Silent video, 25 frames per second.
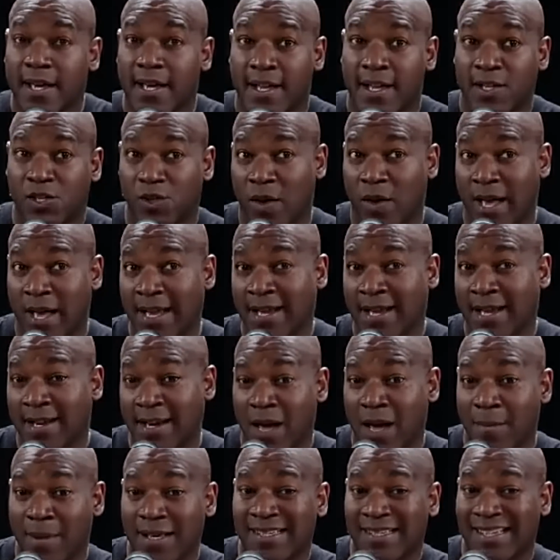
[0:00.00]
And so
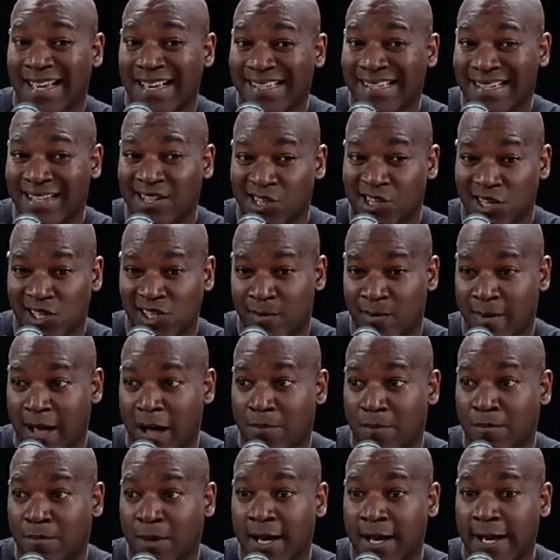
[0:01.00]
economics isn't just
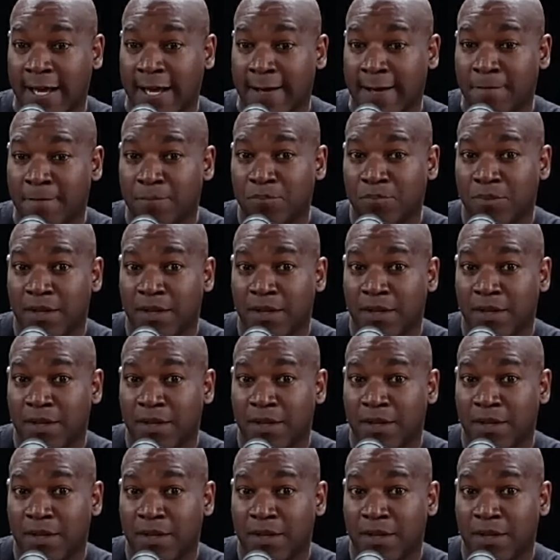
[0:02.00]
about money,